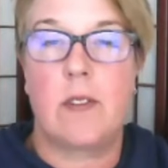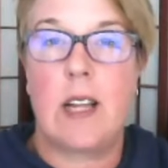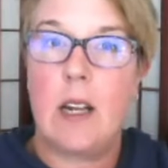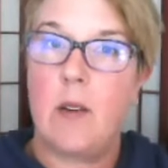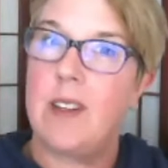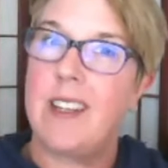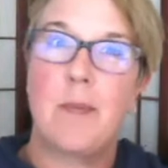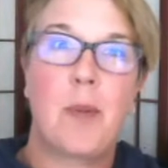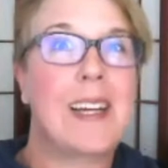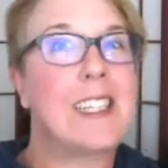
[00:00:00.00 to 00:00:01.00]
not only the
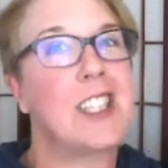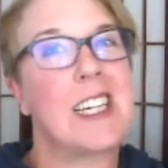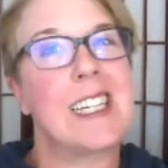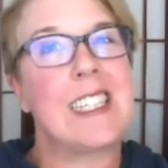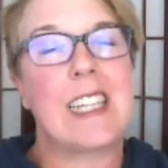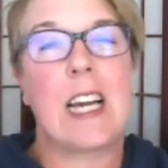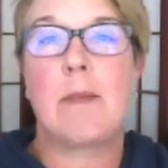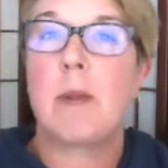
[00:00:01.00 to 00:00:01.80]
bright, shiny side,